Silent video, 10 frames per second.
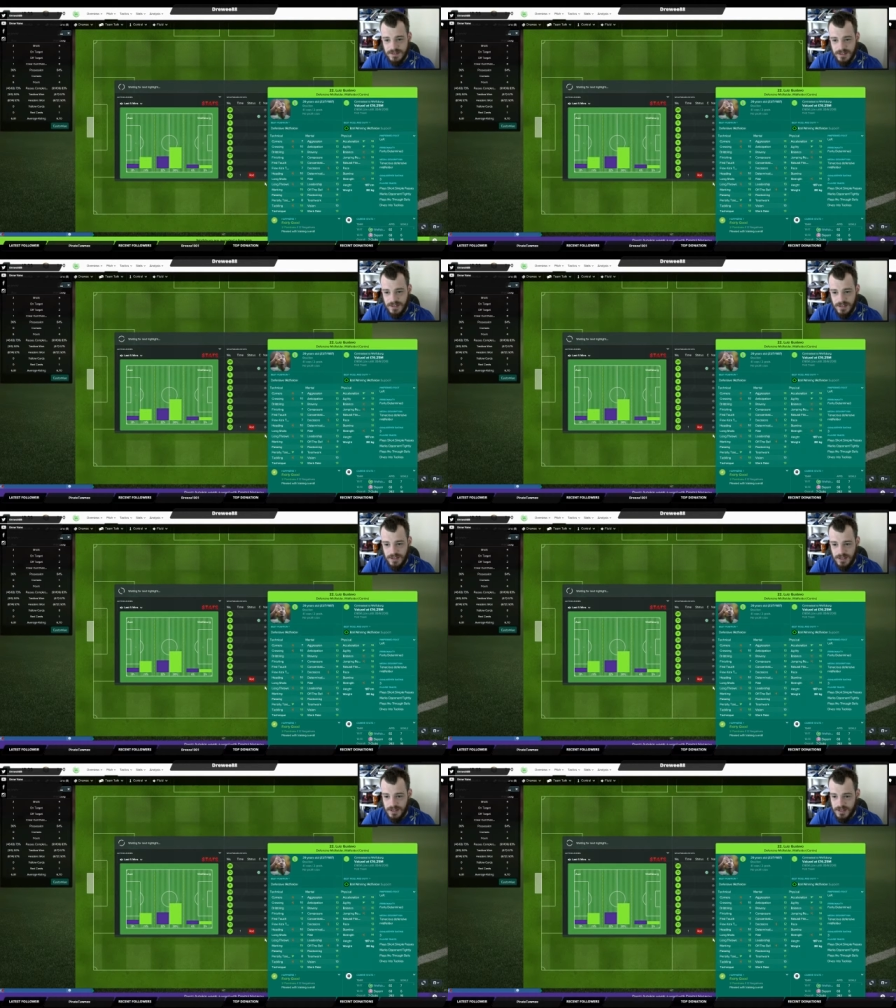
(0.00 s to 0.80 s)

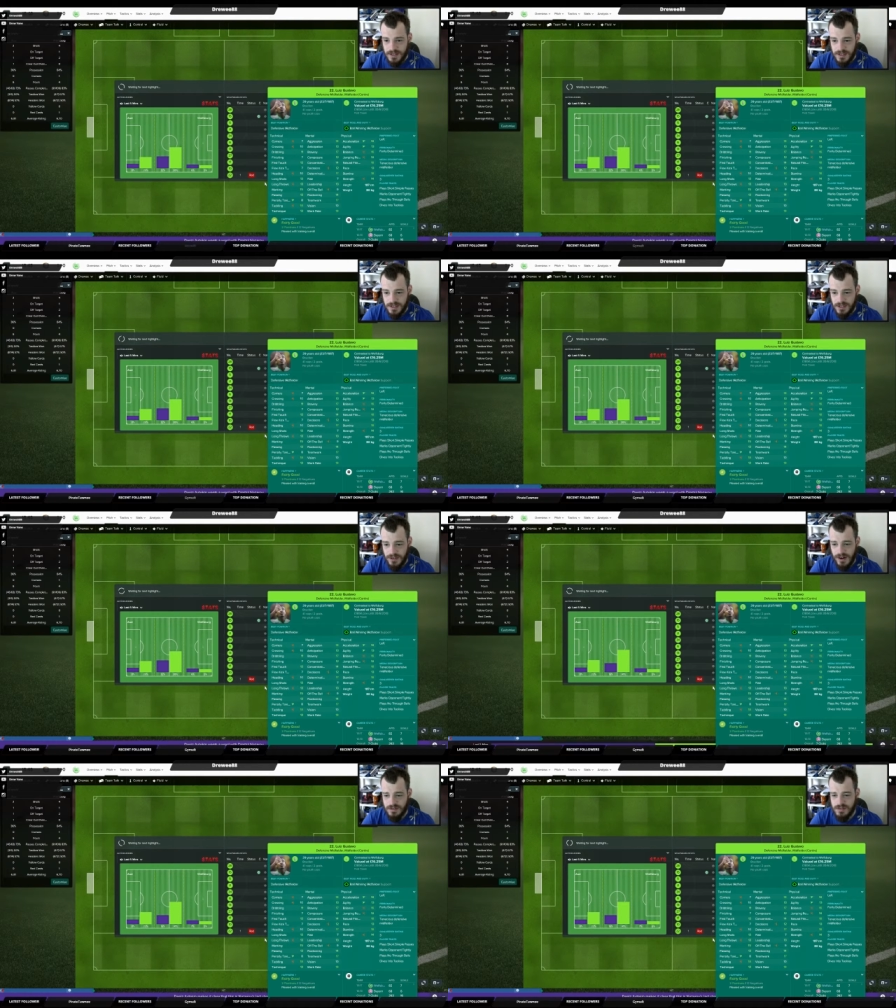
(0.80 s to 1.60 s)
Oh, you're
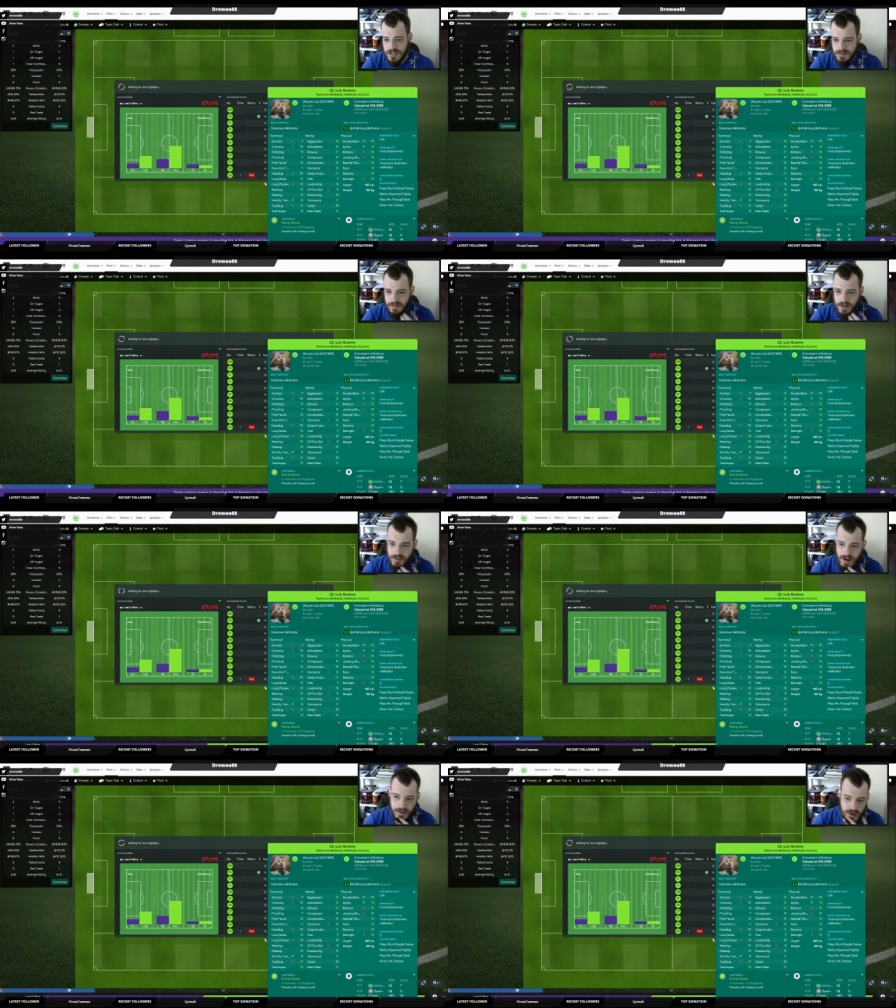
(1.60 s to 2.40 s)
965
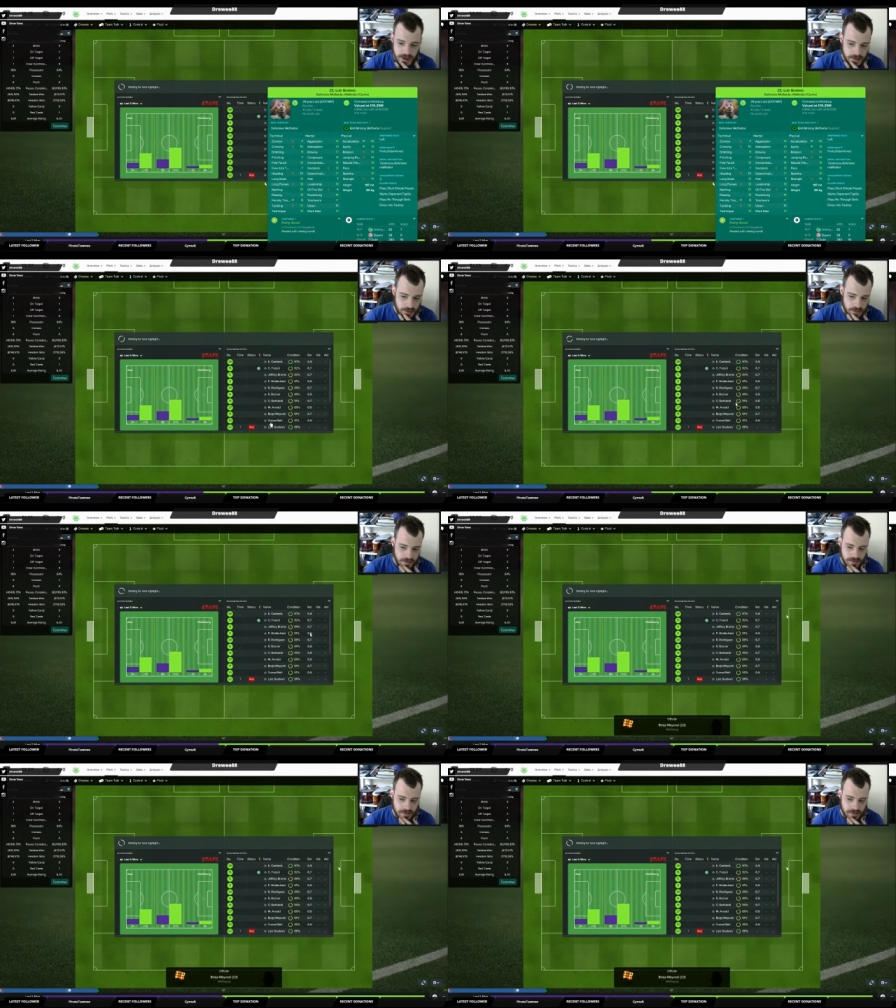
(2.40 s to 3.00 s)
grand a week as well.